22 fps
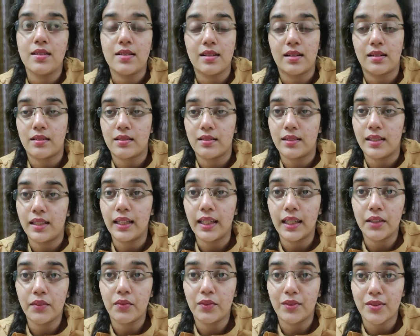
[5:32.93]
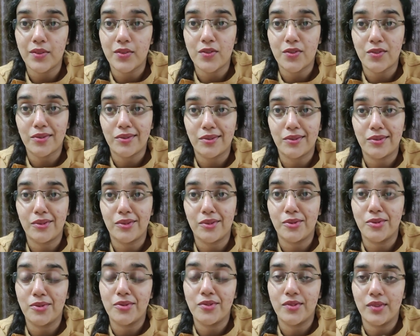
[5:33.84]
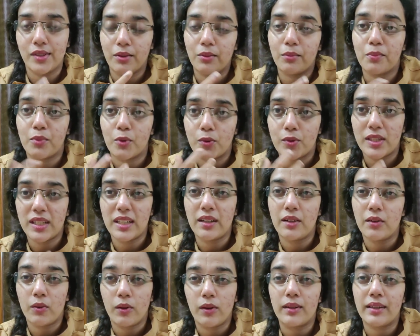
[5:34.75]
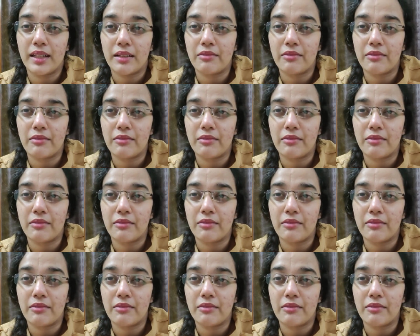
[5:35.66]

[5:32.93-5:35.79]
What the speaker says: certain heat foods to lose, you know, protein and all.